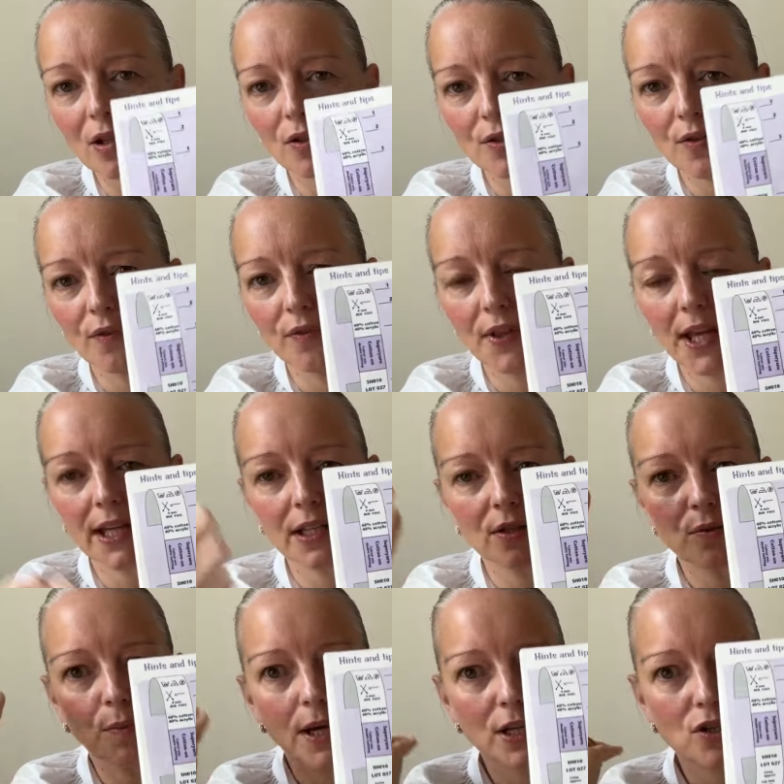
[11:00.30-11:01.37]
lots of
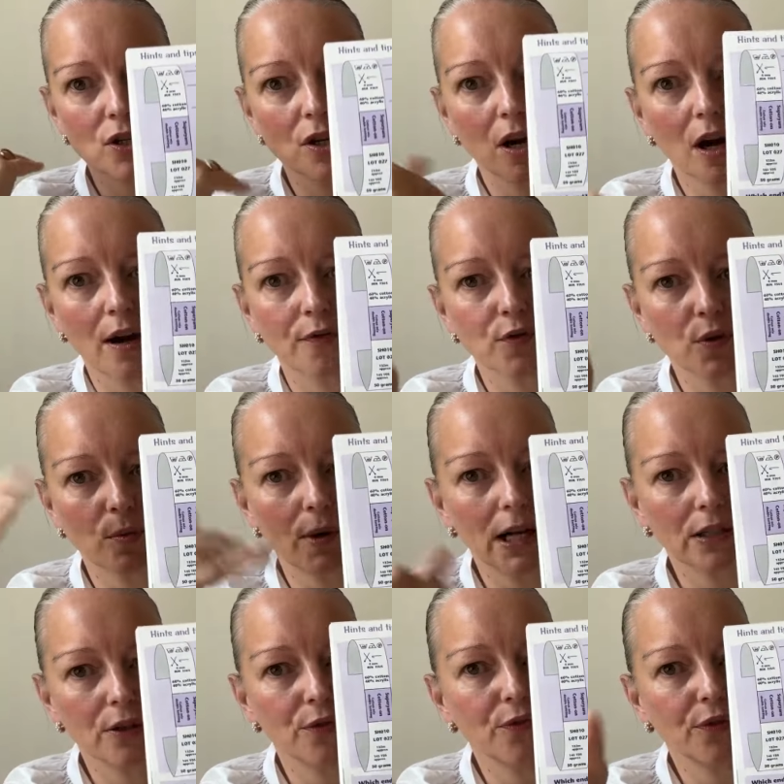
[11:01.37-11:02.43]
things which after a
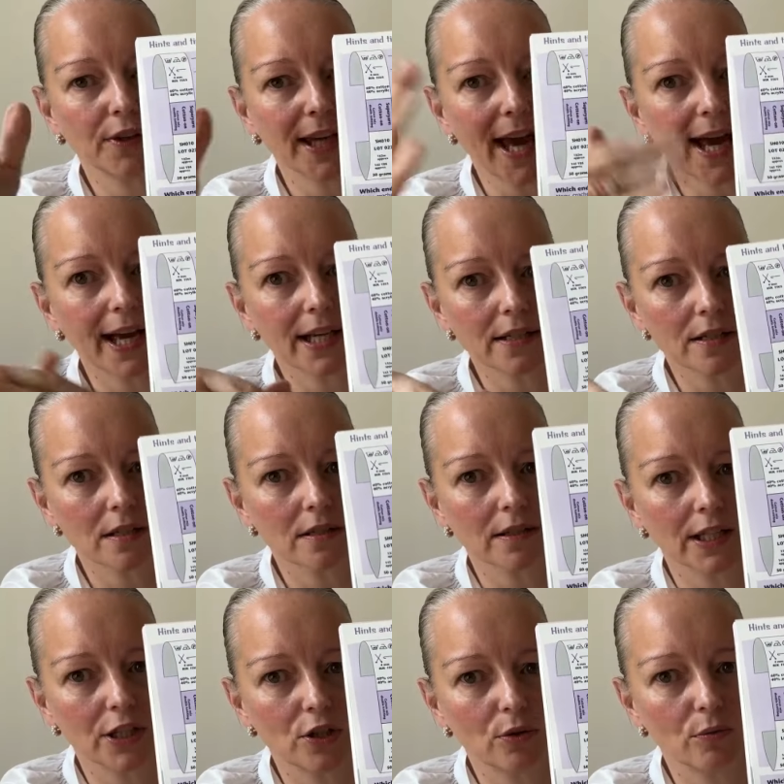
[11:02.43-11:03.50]
while you forget
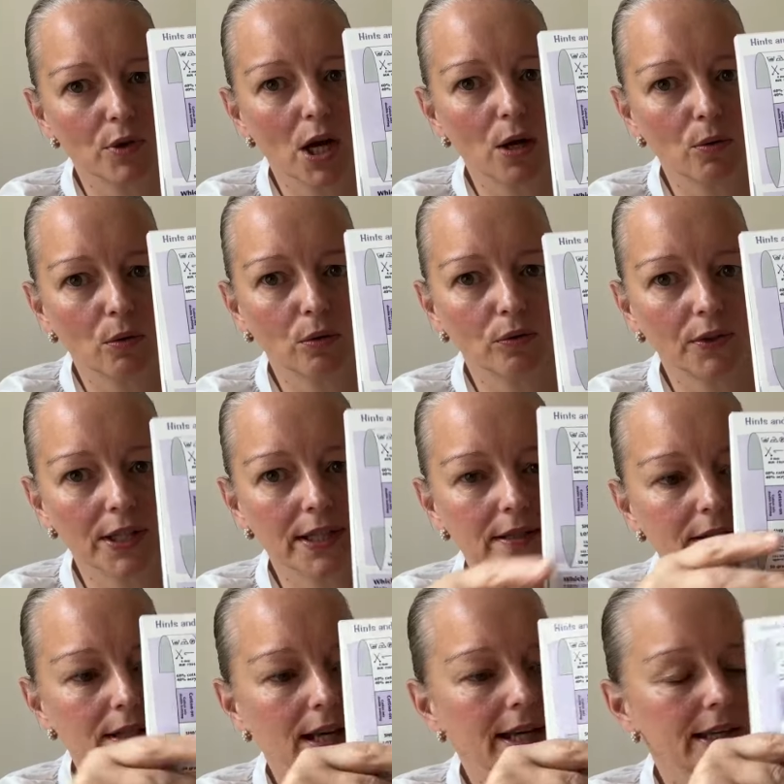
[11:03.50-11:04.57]
that you know all
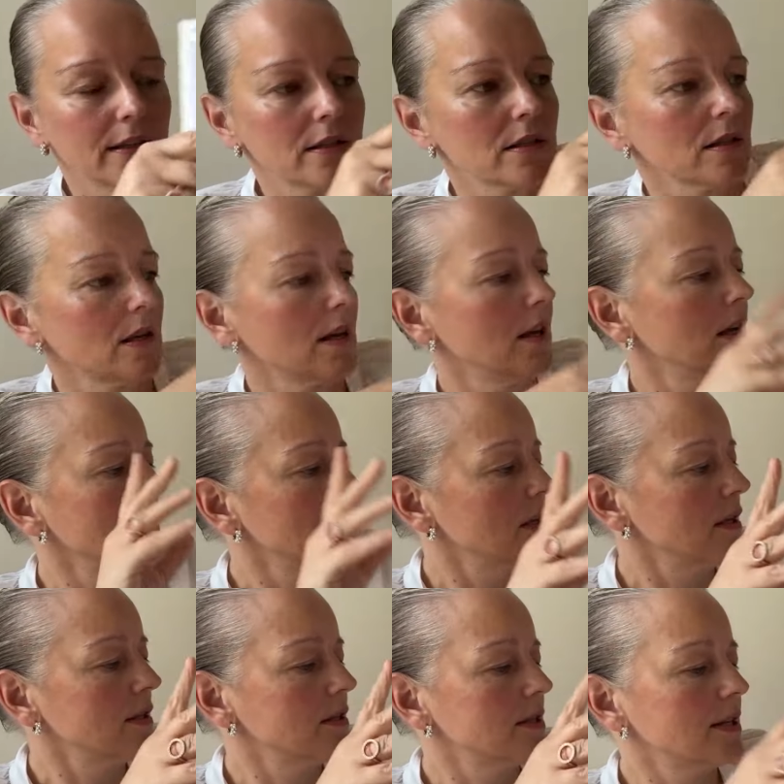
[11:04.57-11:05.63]
these things.
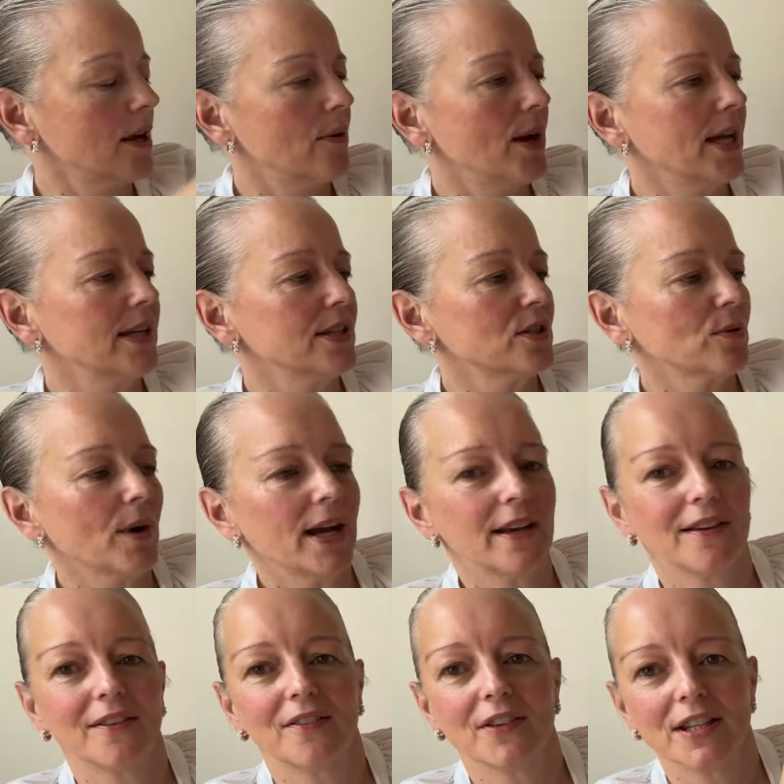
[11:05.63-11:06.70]
So, and it's quite,
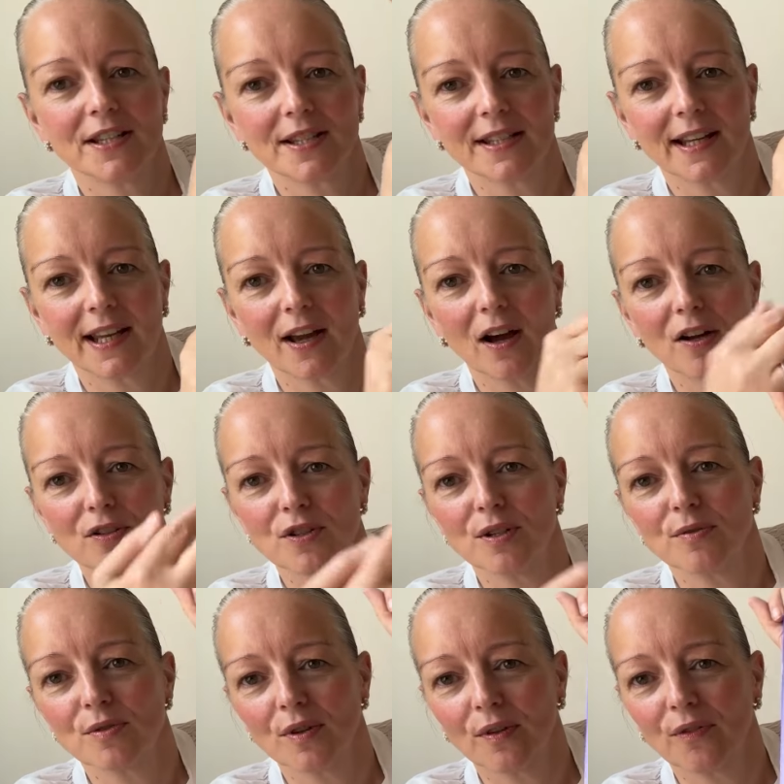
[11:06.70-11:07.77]
this
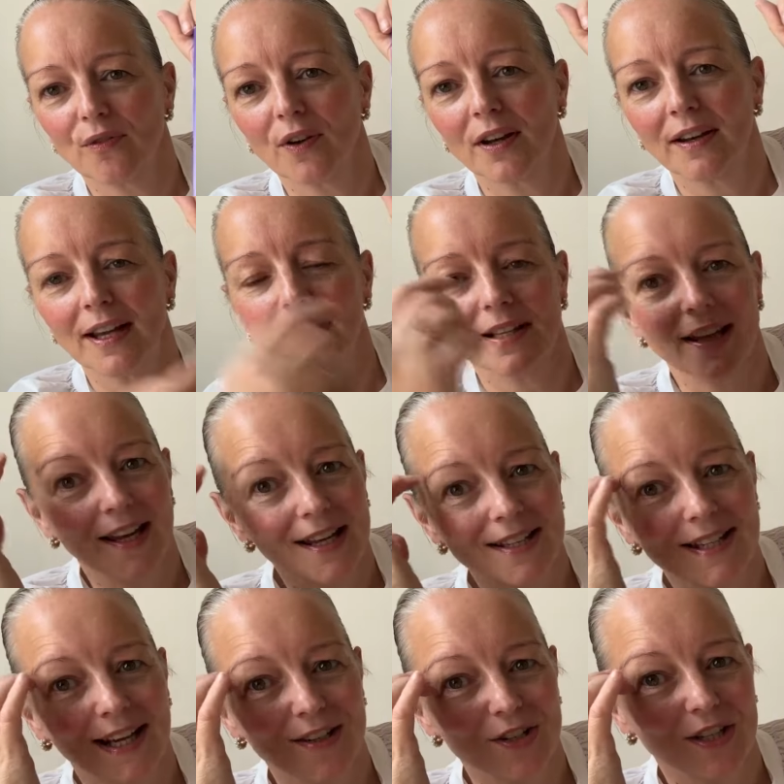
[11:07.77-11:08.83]
cartoons on the front, it
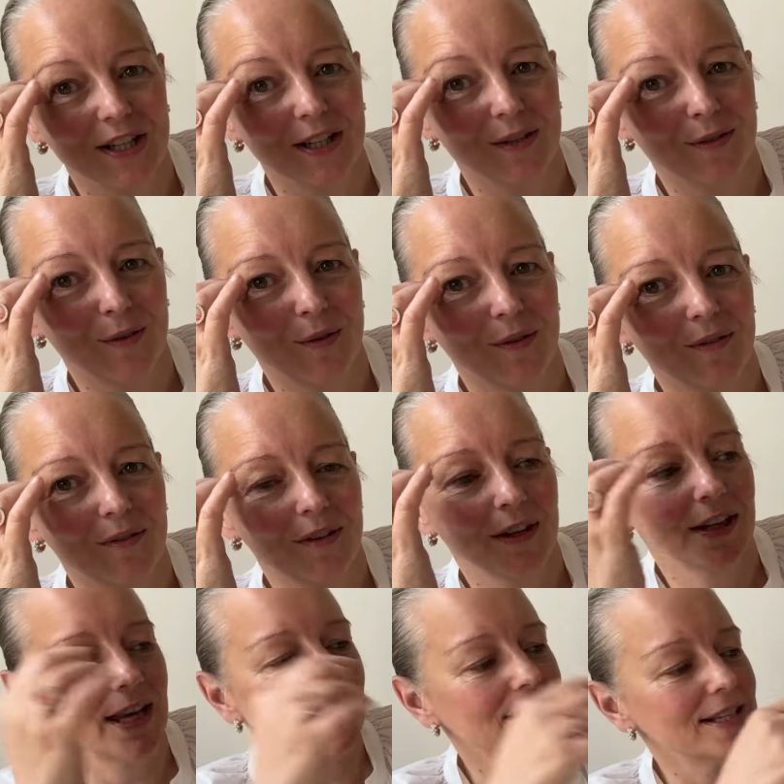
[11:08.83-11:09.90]
is actually,
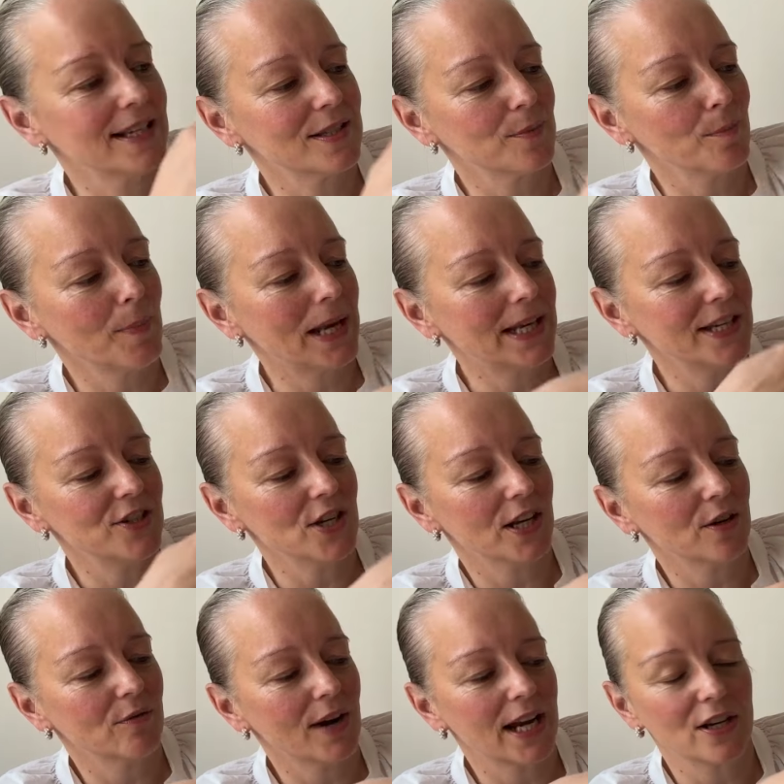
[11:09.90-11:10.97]
yes, it's many
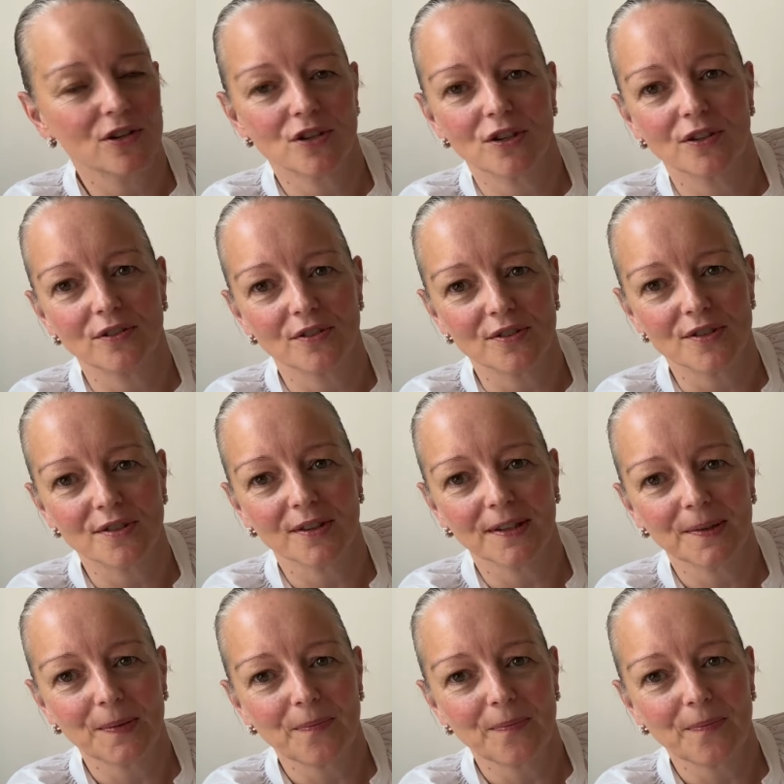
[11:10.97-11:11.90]
generations